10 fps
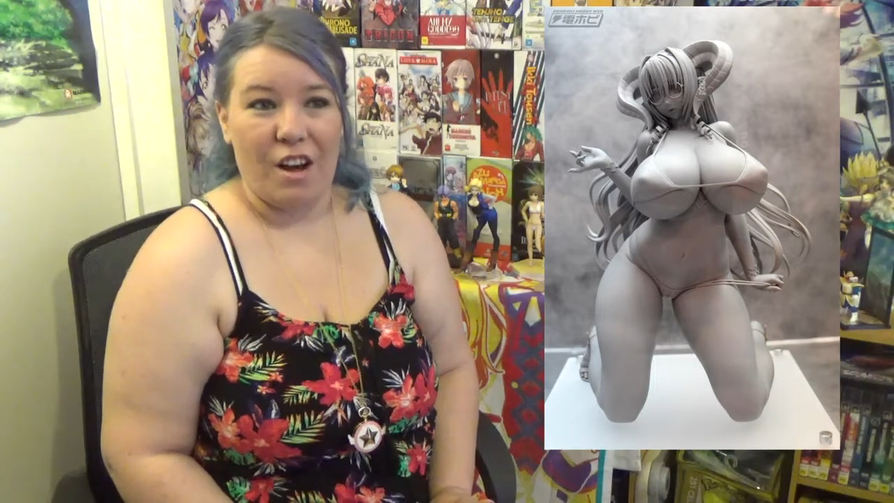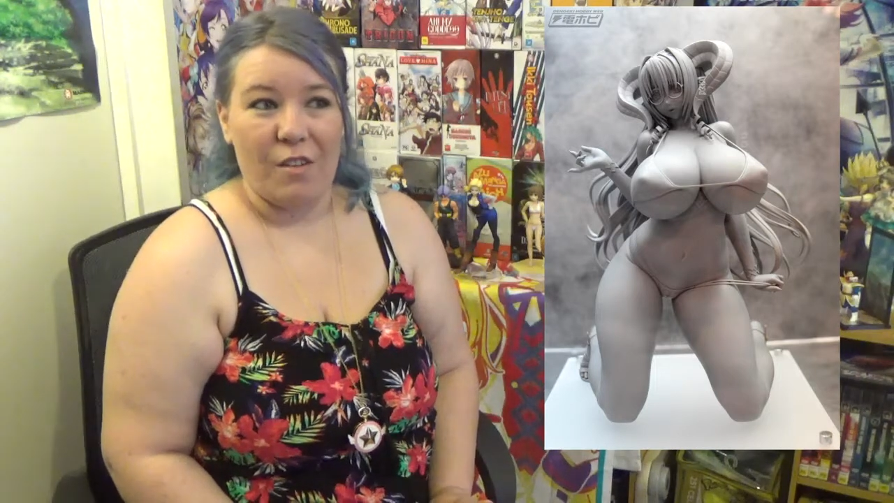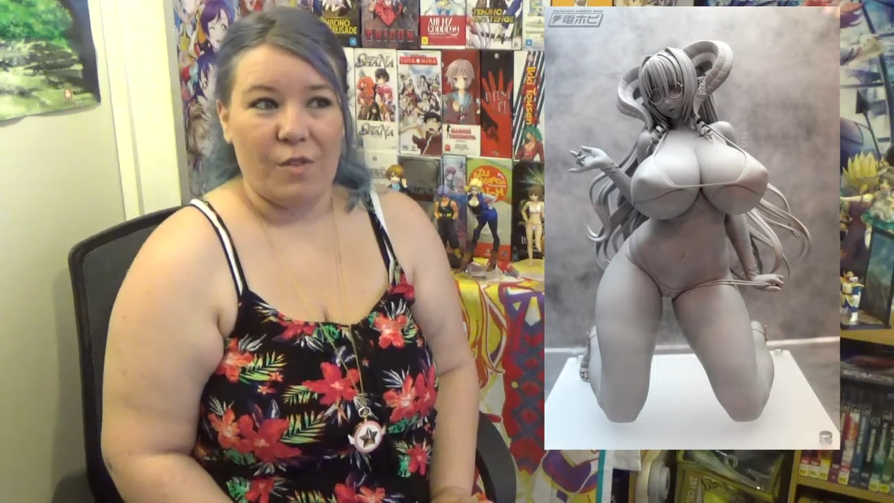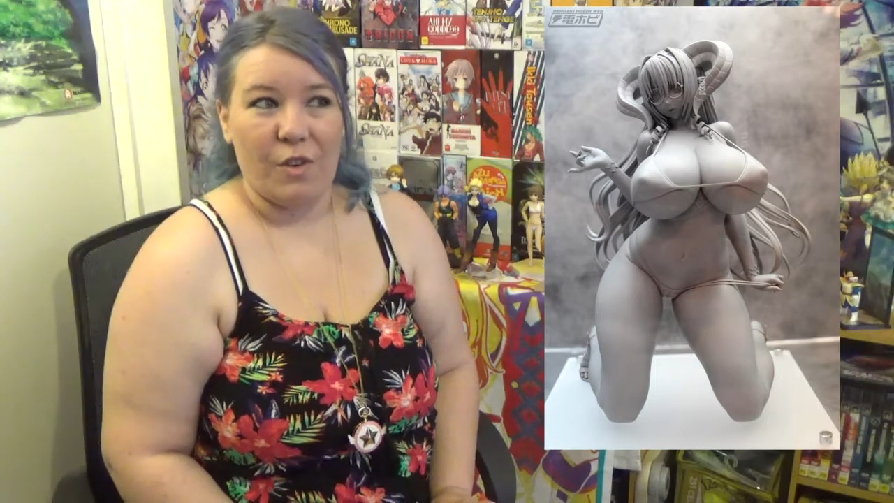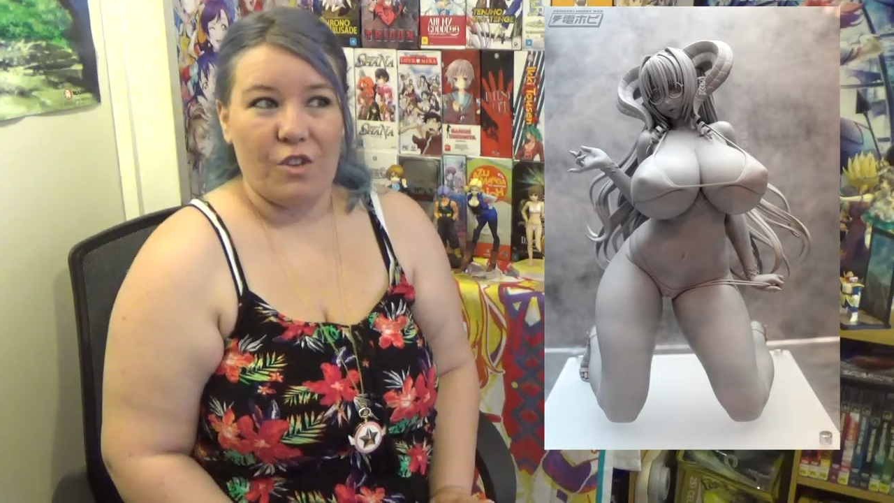
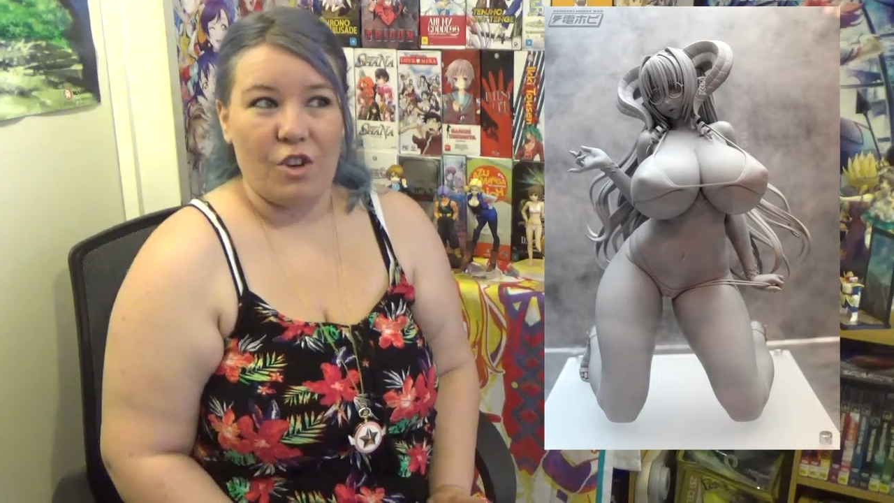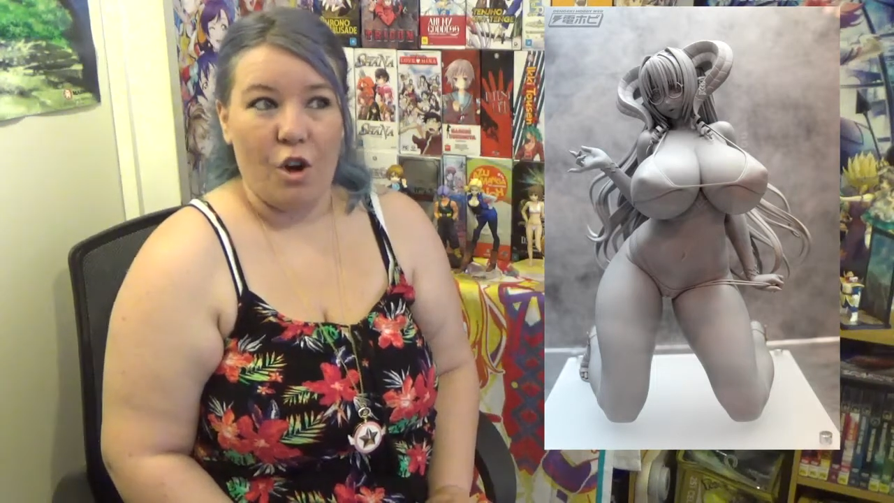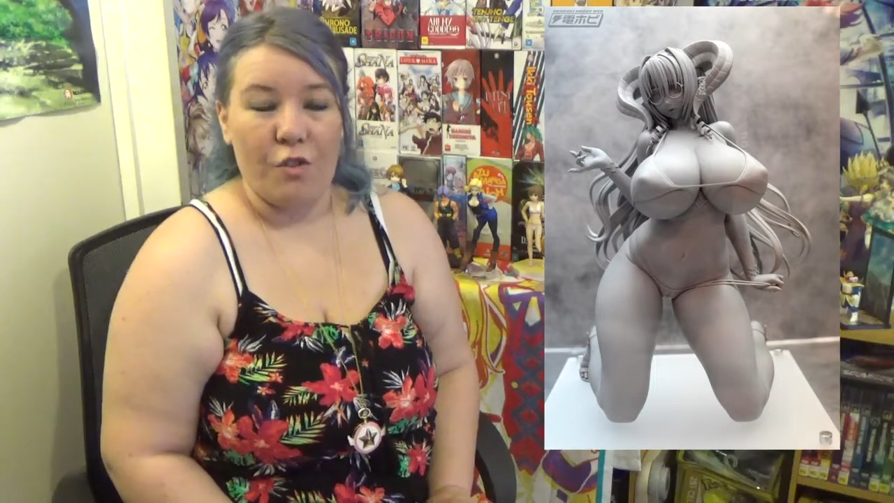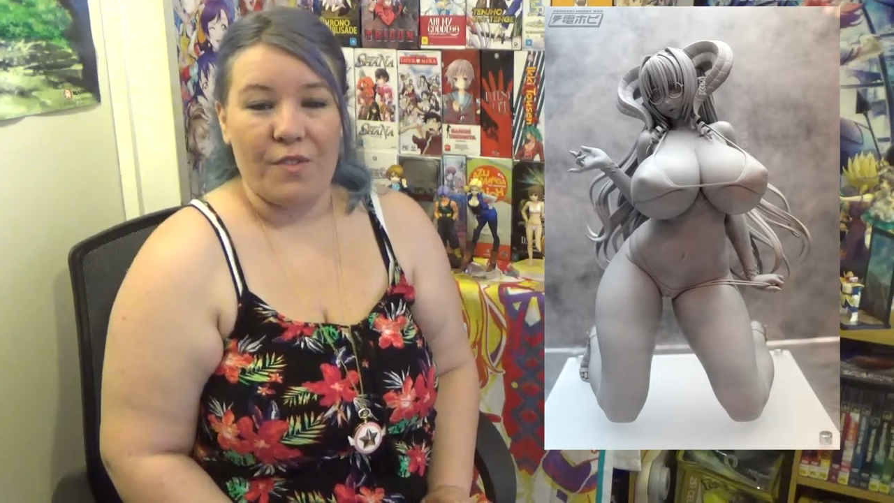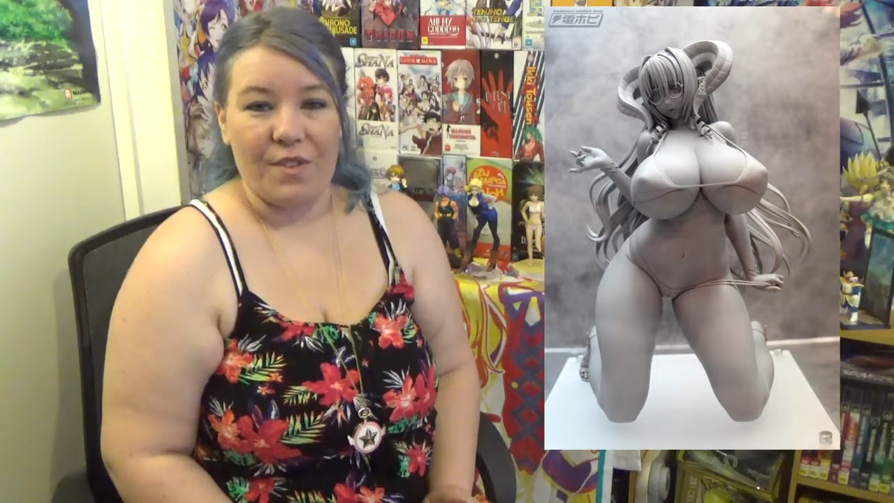I've
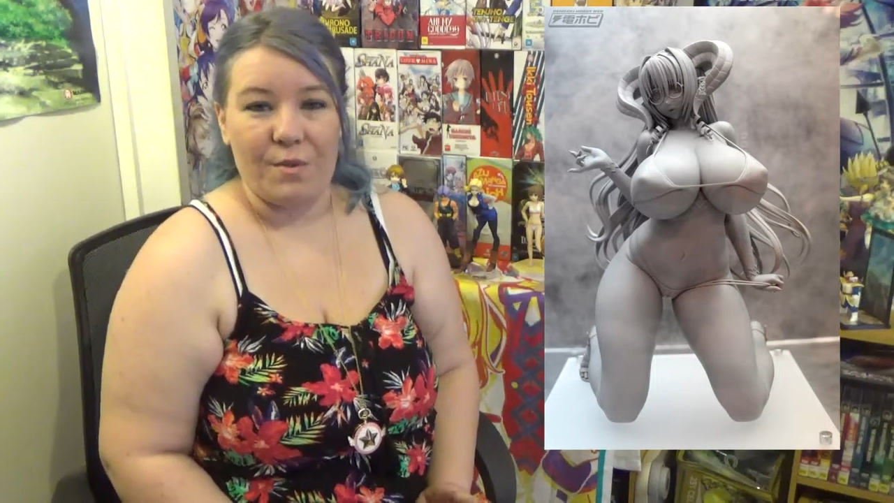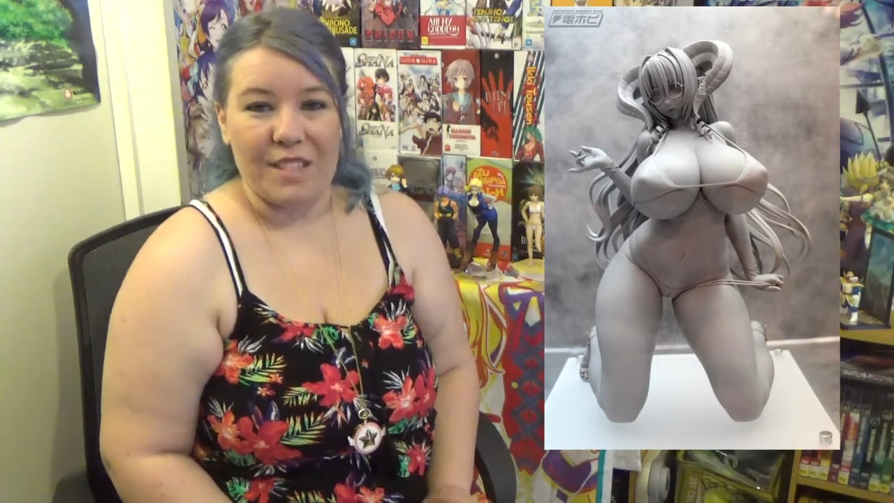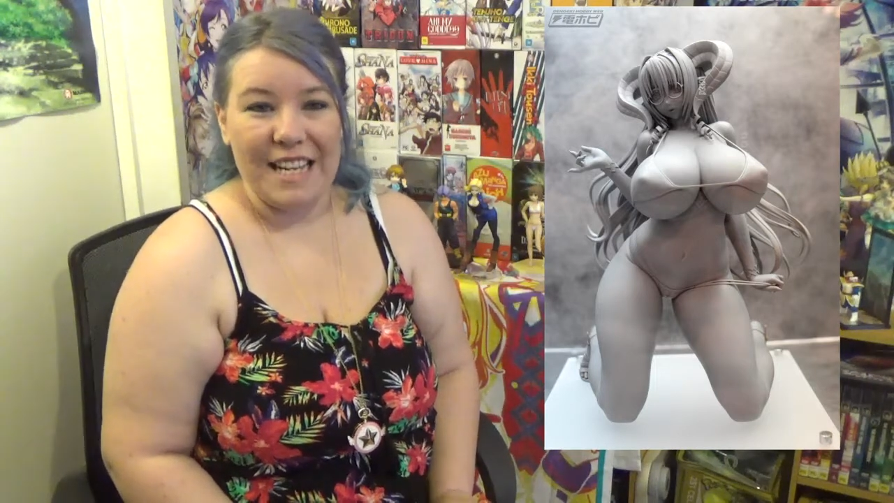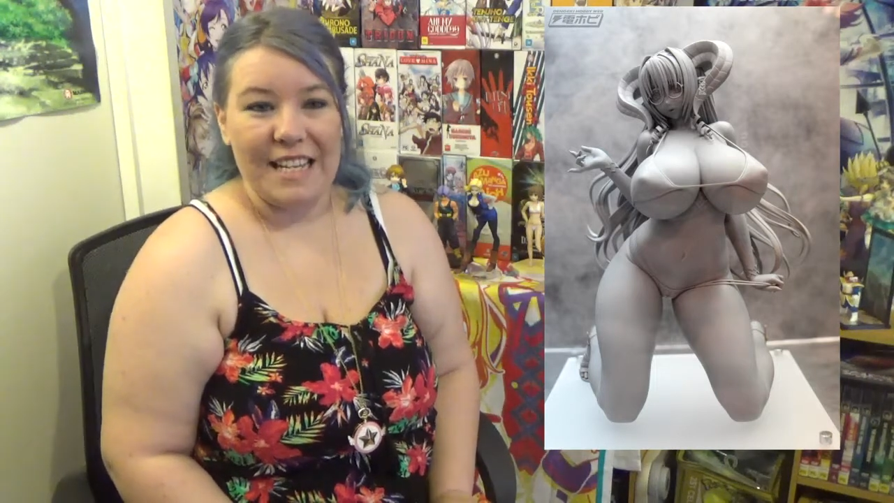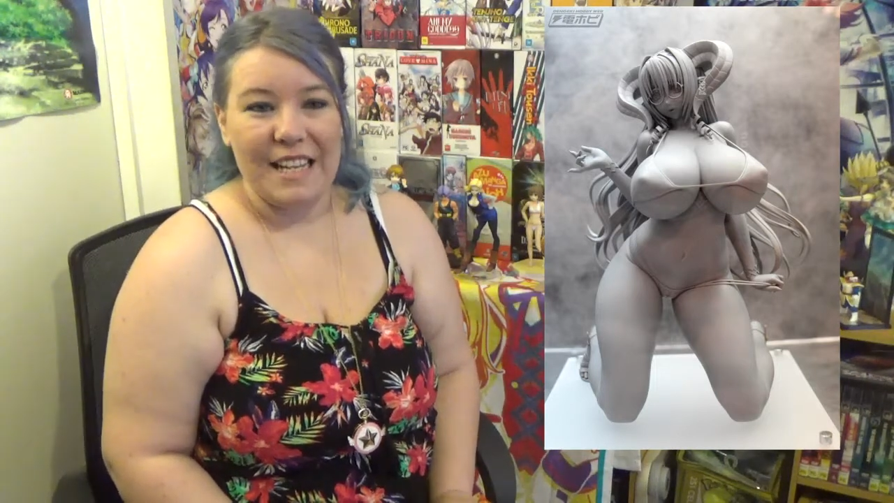got the full
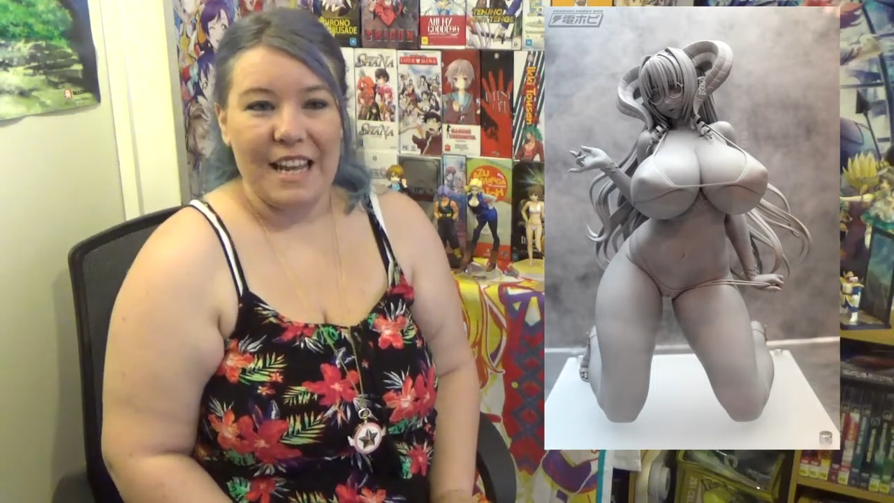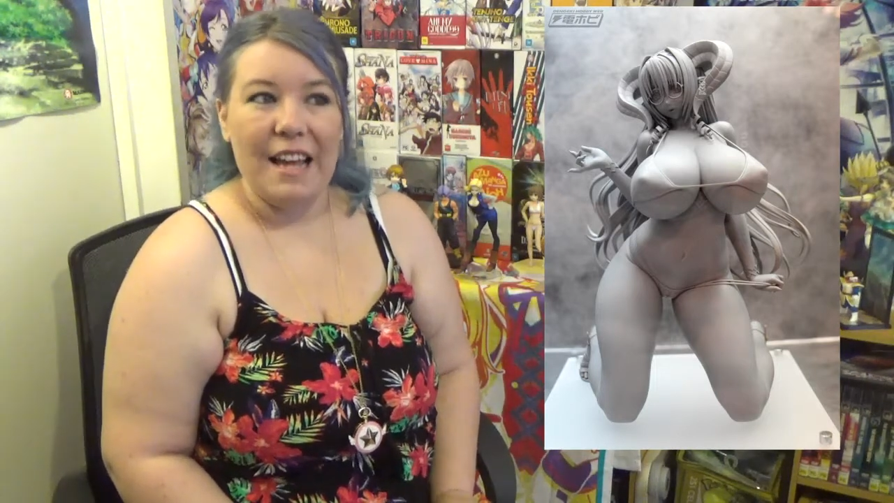set.